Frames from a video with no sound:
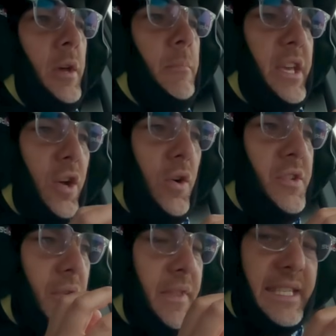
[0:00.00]
because
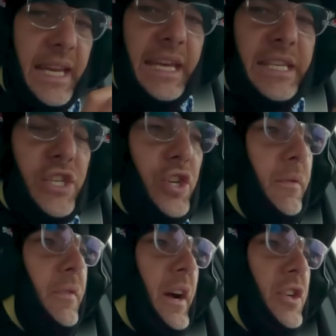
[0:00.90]
of this
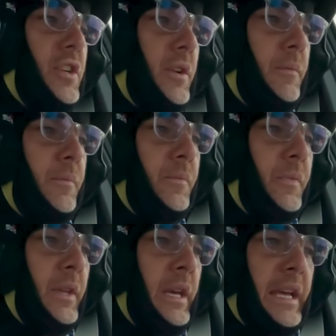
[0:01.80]
E-shift function.
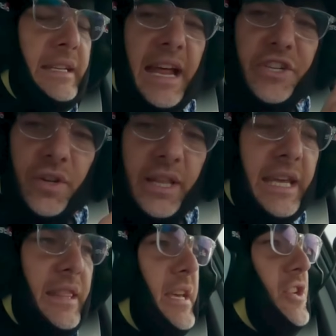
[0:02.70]
Naturally,
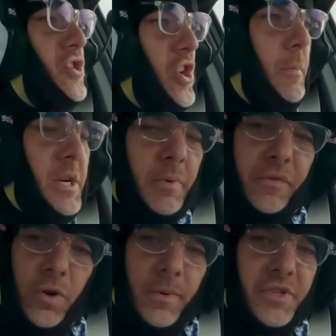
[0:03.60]
there's so much
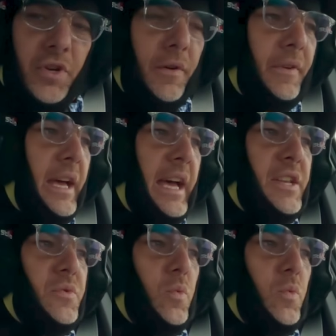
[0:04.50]
performance on offer as